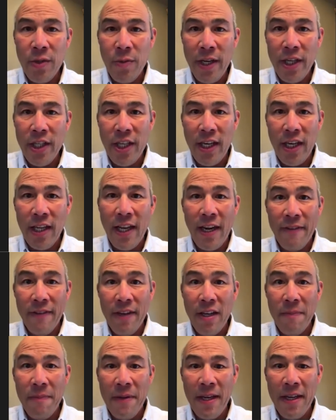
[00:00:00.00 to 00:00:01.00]
We actually had a lot of
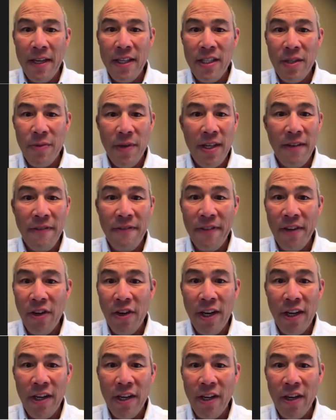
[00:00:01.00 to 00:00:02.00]
independence and we had to figure
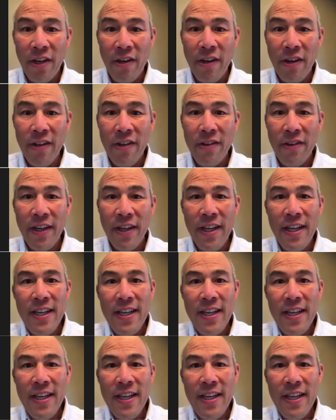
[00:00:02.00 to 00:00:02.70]
out on our own.